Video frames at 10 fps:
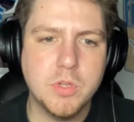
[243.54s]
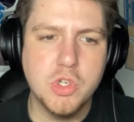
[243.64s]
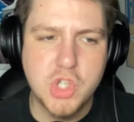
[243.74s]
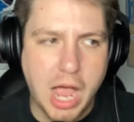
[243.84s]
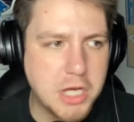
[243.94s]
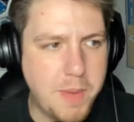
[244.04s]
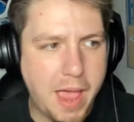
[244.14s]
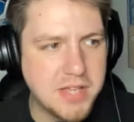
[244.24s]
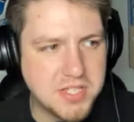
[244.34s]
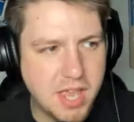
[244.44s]
Josh
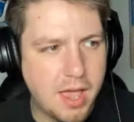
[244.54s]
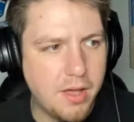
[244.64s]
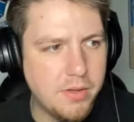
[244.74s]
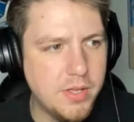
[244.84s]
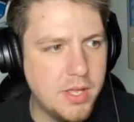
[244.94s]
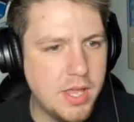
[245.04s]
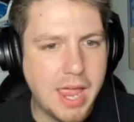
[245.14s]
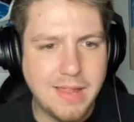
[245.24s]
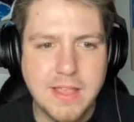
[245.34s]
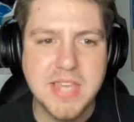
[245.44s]
Paschal
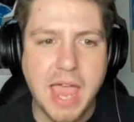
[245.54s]
and this